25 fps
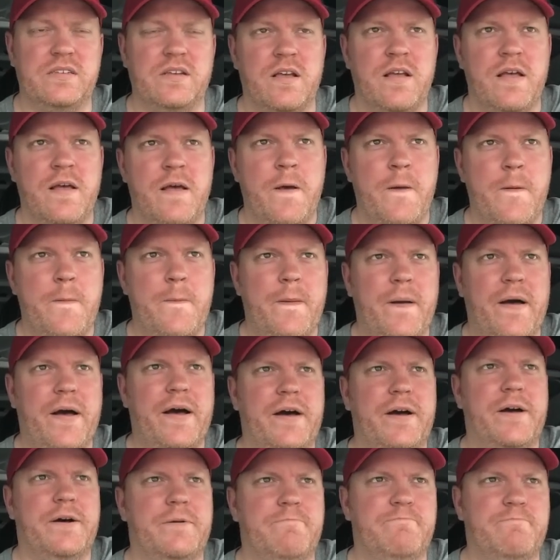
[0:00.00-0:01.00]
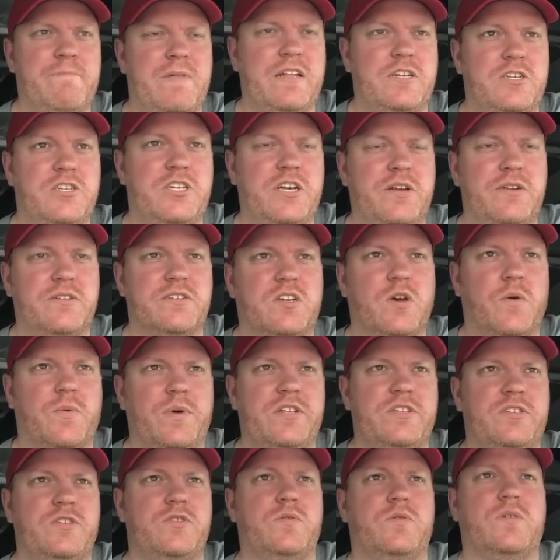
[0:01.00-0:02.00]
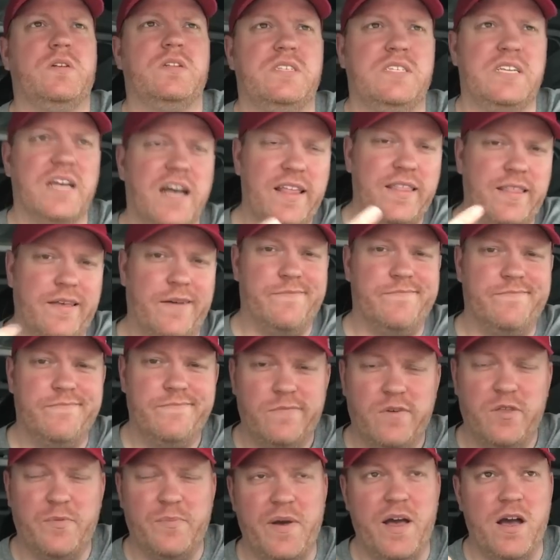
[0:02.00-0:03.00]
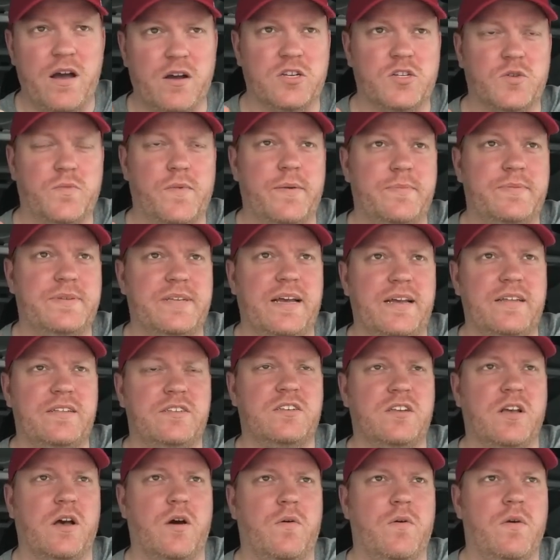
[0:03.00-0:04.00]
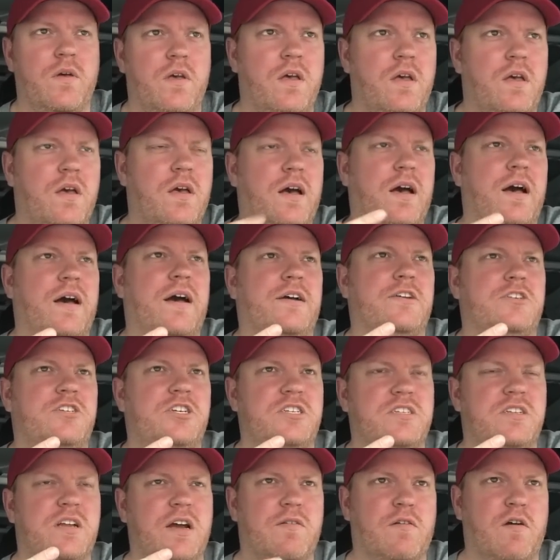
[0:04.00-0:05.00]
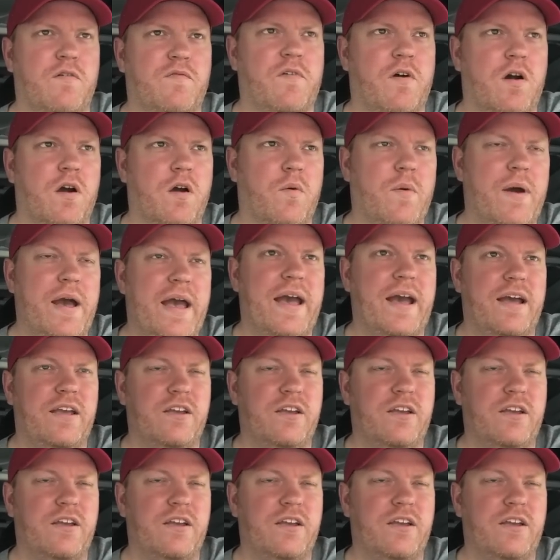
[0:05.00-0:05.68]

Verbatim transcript: Um, and she is going to consign them with my auction website. So uh, she's not real far away.